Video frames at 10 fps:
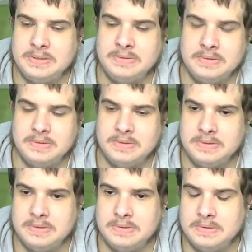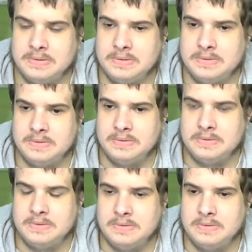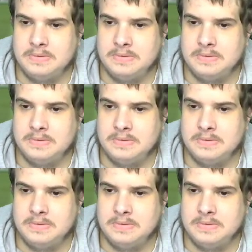Nobody speaks.